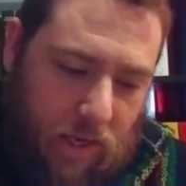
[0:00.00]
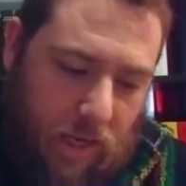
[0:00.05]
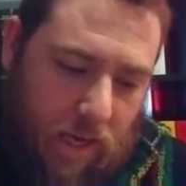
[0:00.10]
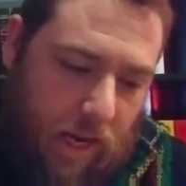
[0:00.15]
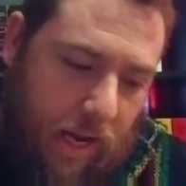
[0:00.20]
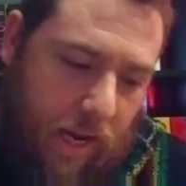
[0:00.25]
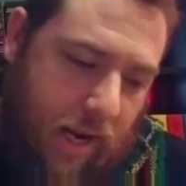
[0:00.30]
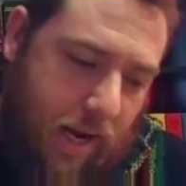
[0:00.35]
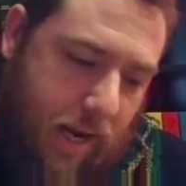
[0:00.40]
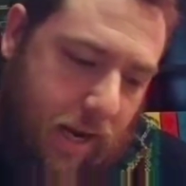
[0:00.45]

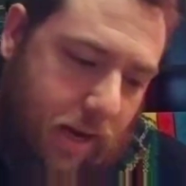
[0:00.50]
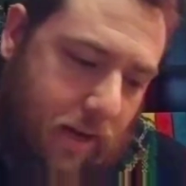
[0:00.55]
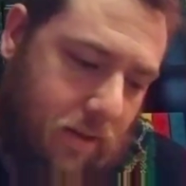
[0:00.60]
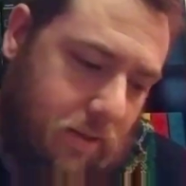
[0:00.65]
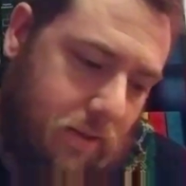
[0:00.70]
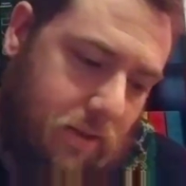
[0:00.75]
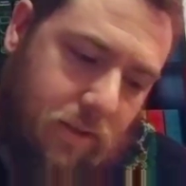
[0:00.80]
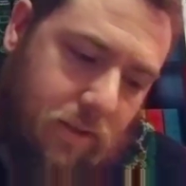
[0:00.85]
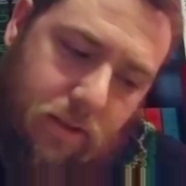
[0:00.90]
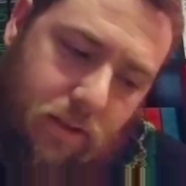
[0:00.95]

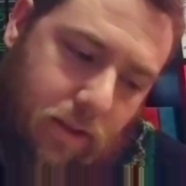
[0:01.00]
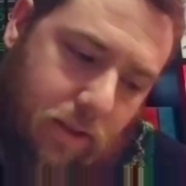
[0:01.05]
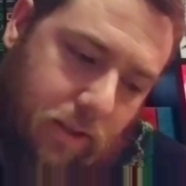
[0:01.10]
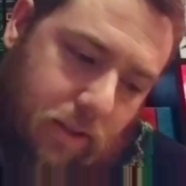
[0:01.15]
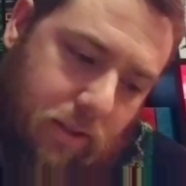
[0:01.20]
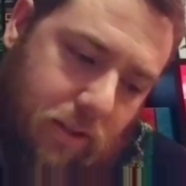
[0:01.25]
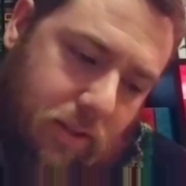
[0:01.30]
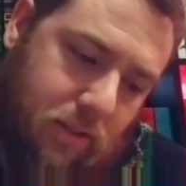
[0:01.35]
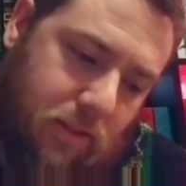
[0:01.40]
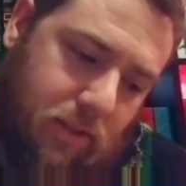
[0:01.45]
and
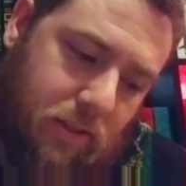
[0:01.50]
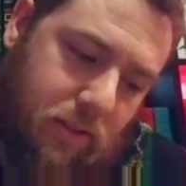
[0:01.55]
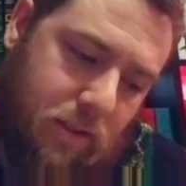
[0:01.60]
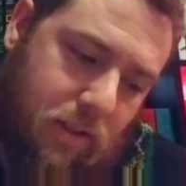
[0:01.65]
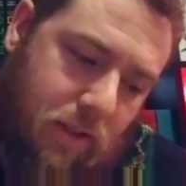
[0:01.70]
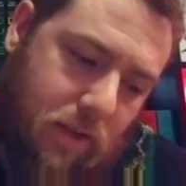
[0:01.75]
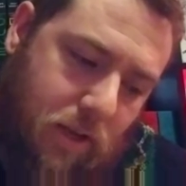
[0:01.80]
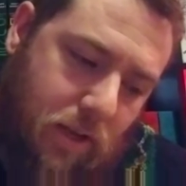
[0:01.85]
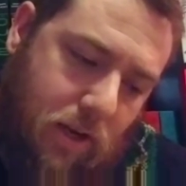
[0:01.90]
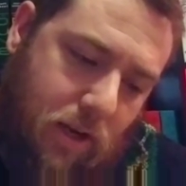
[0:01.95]
like this
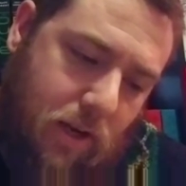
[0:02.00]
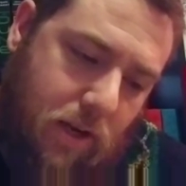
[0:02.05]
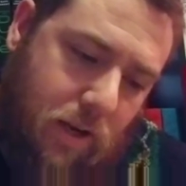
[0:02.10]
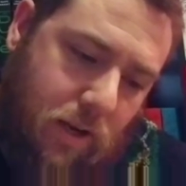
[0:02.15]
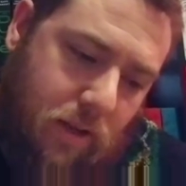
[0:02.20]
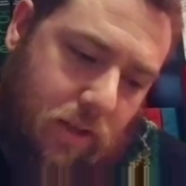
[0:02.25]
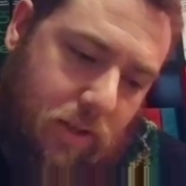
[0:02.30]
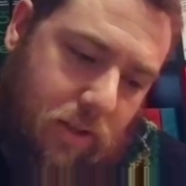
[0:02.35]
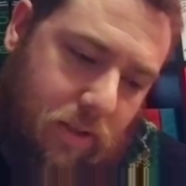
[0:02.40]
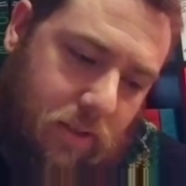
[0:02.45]

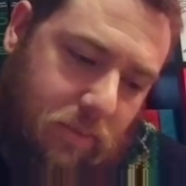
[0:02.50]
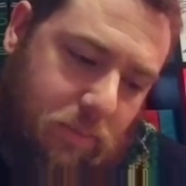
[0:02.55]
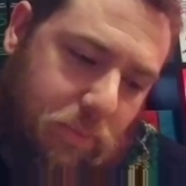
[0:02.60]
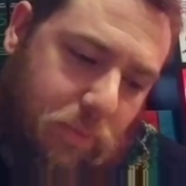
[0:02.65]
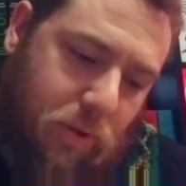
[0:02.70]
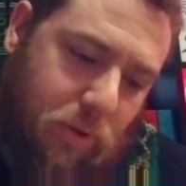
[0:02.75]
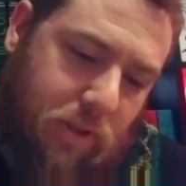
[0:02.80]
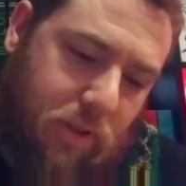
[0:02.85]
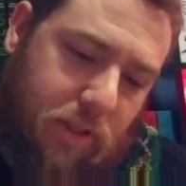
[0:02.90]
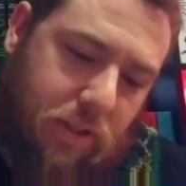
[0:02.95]

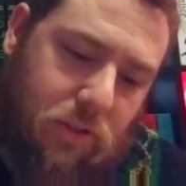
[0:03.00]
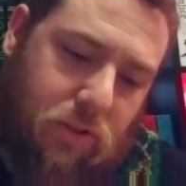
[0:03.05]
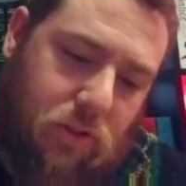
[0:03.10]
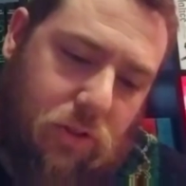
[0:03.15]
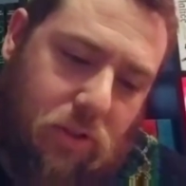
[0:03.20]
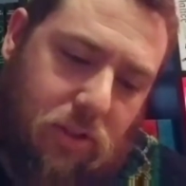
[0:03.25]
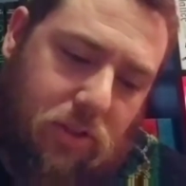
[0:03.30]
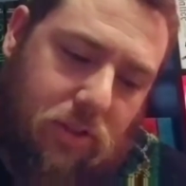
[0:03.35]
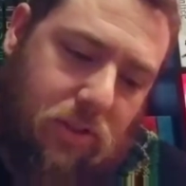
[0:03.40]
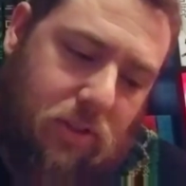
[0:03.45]
book is
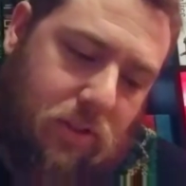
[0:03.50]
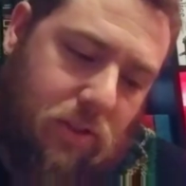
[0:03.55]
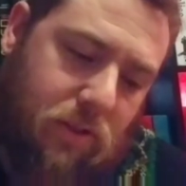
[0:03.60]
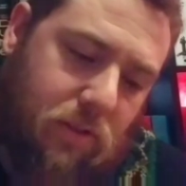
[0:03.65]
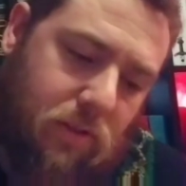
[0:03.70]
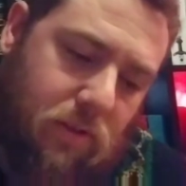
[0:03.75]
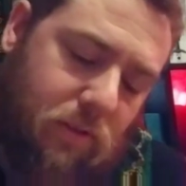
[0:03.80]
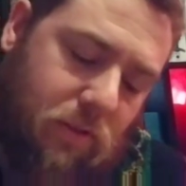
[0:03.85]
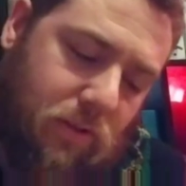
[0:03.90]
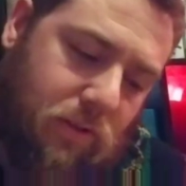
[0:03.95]

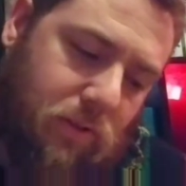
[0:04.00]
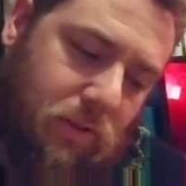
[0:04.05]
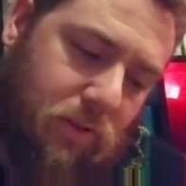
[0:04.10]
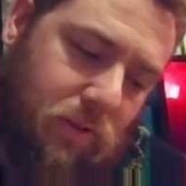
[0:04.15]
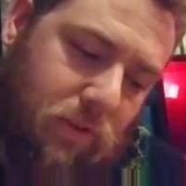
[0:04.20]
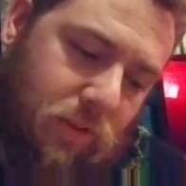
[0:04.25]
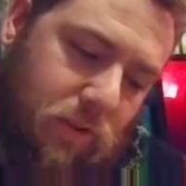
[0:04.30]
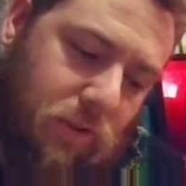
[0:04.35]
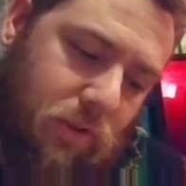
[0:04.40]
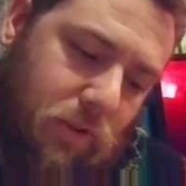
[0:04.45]
just
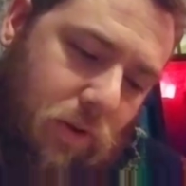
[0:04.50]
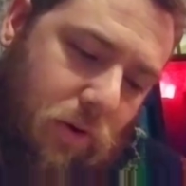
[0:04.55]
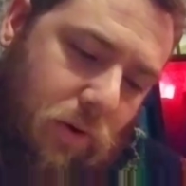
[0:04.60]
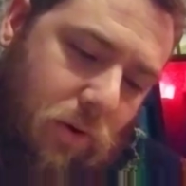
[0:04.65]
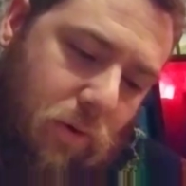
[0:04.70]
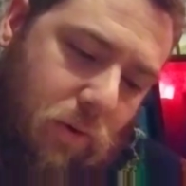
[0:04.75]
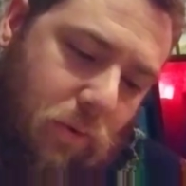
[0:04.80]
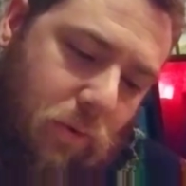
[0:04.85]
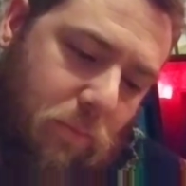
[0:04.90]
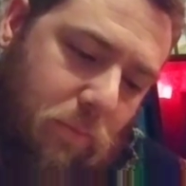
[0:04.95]

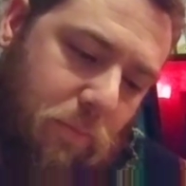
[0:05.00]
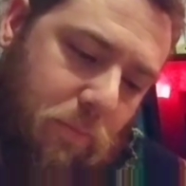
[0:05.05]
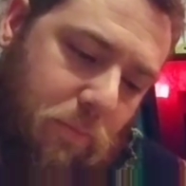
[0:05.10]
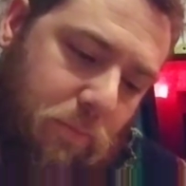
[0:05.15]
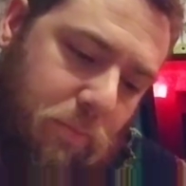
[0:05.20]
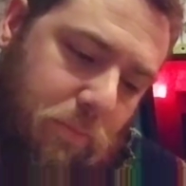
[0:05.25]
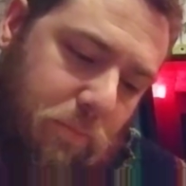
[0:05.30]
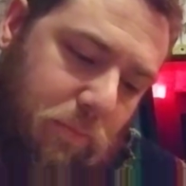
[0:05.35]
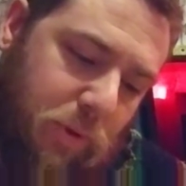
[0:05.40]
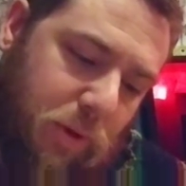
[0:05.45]
so
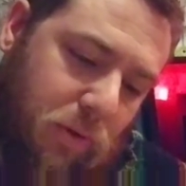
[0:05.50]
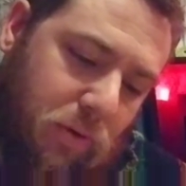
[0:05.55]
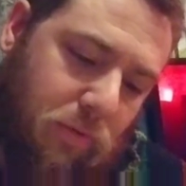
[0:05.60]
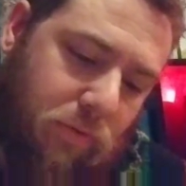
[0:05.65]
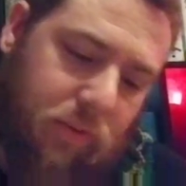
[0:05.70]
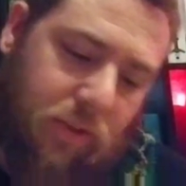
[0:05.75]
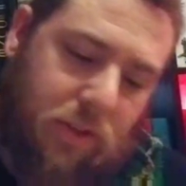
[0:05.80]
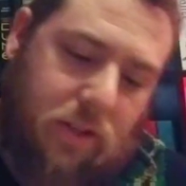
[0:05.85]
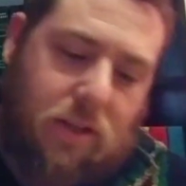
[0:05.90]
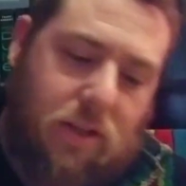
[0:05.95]

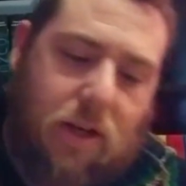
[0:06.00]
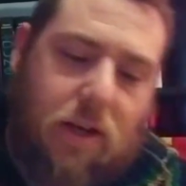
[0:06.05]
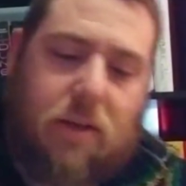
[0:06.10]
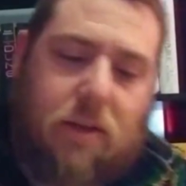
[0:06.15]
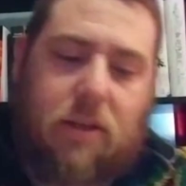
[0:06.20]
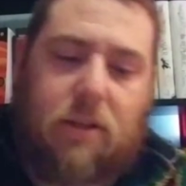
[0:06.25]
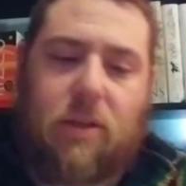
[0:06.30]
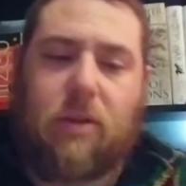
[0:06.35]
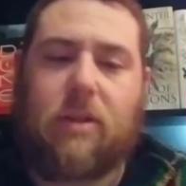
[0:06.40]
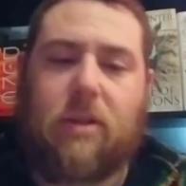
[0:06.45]
beautifully
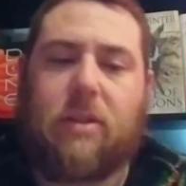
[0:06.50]
done. You can